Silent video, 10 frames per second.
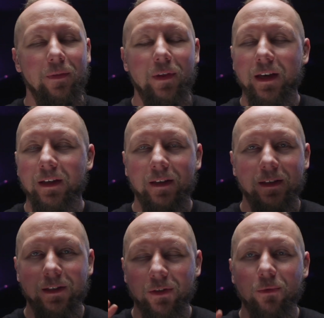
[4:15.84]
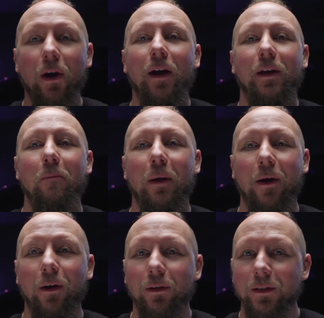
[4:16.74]
they do not
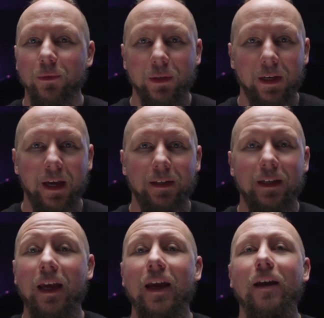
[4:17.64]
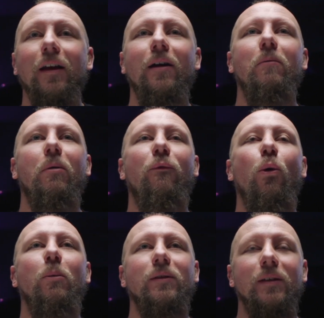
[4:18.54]
compare to today. Today,
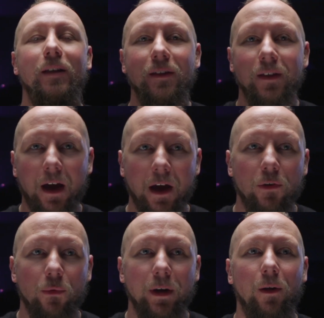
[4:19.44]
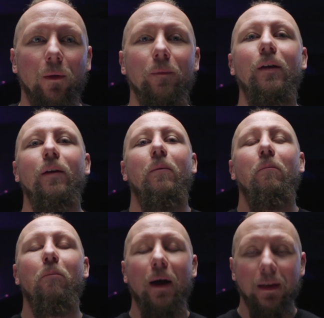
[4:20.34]
performance is unreal,
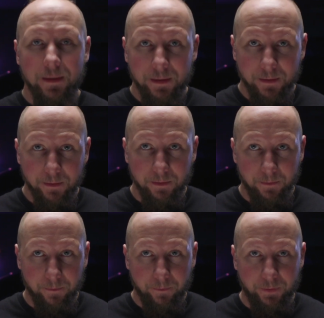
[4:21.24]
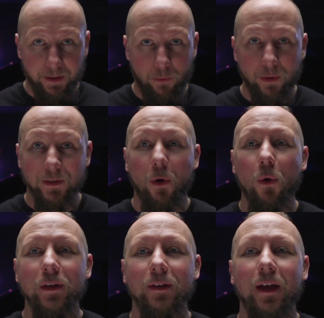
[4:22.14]
but it wasn't
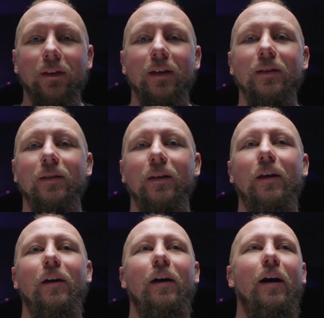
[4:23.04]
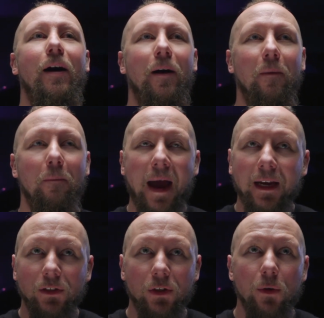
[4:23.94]
always like this.
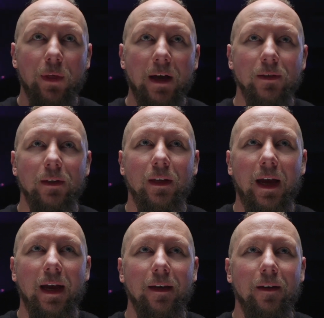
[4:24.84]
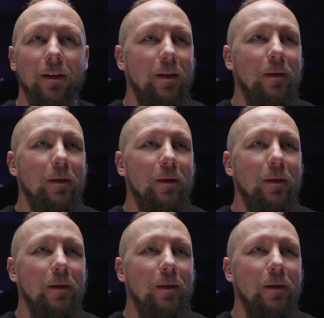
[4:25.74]
Back in 2009,